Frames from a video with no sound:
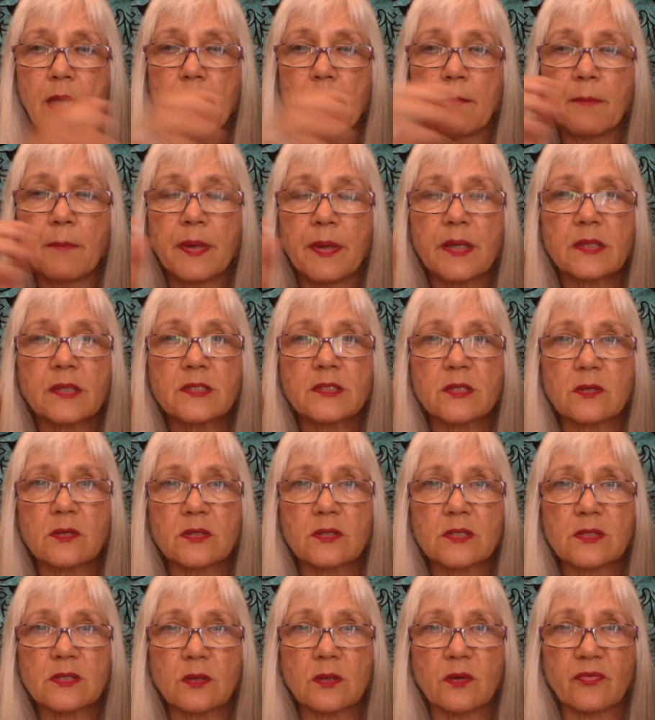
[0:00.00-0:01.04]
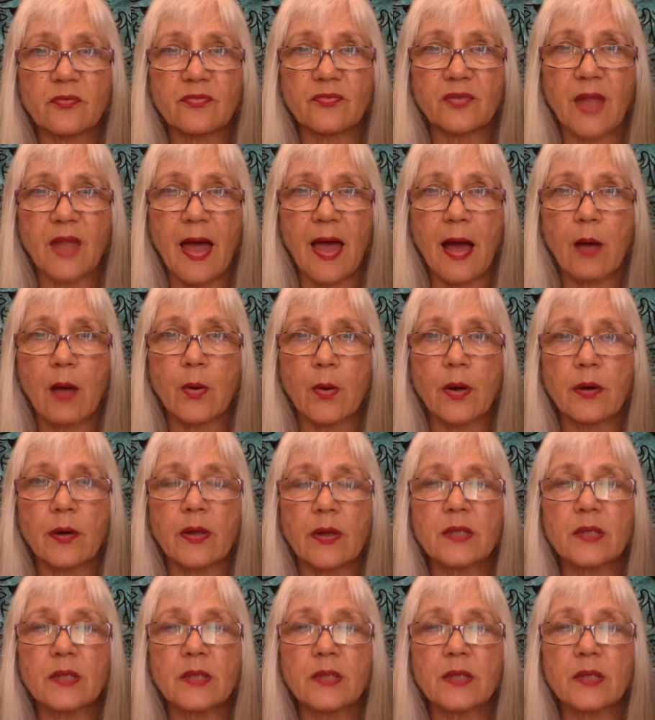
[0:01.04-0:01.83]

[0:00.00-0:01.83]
but it's also a flower.